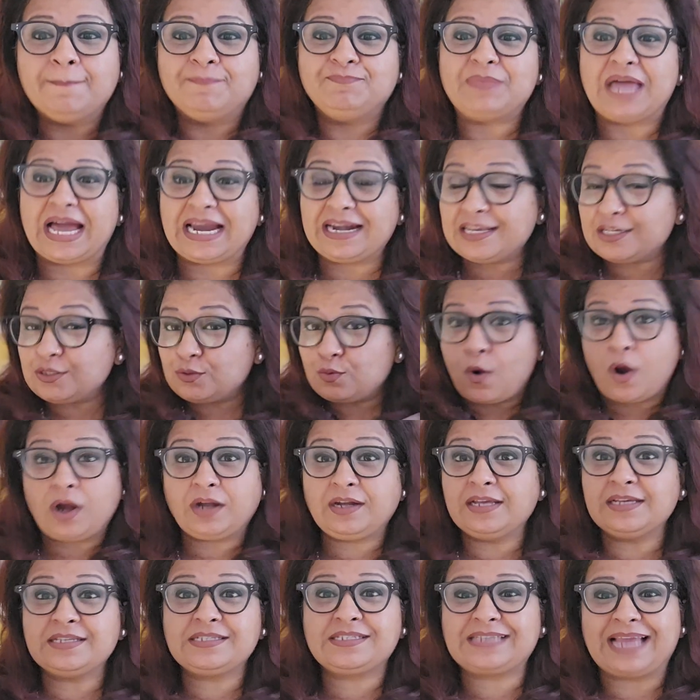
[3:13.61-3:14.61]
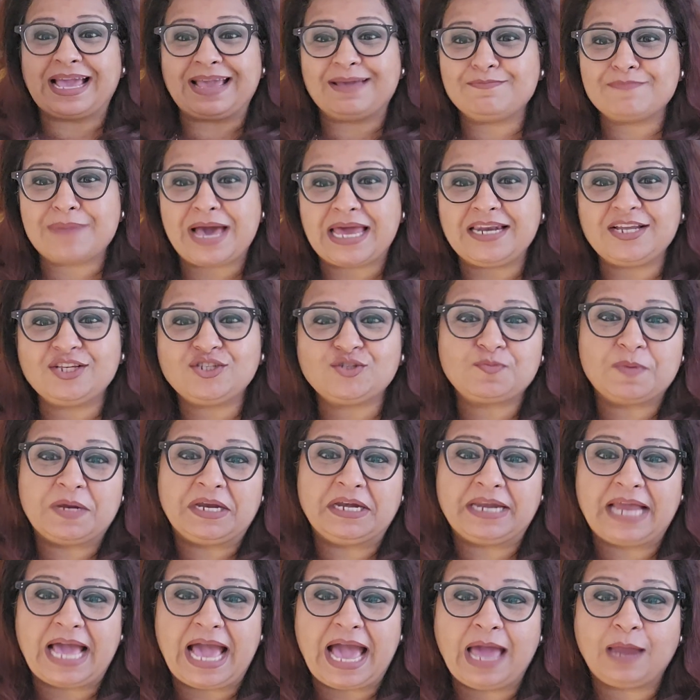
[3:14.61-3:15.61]
That is what is time
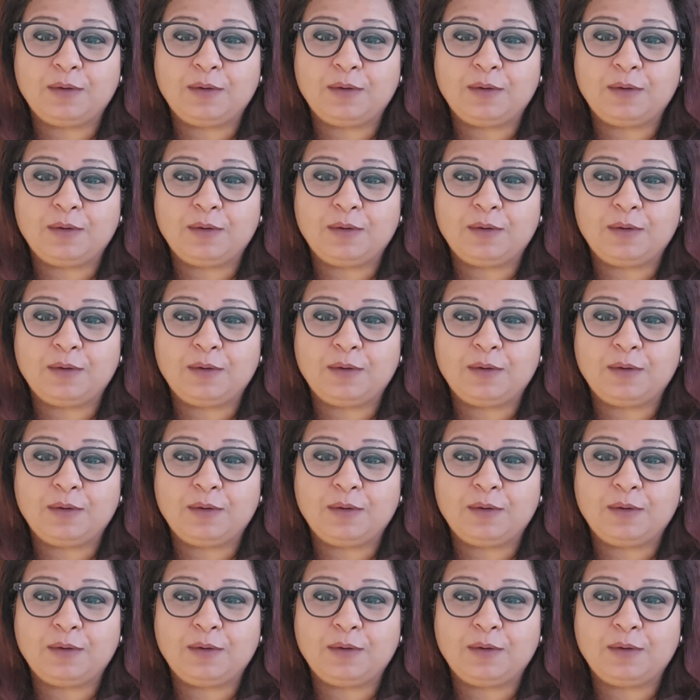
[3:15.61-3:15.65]
management.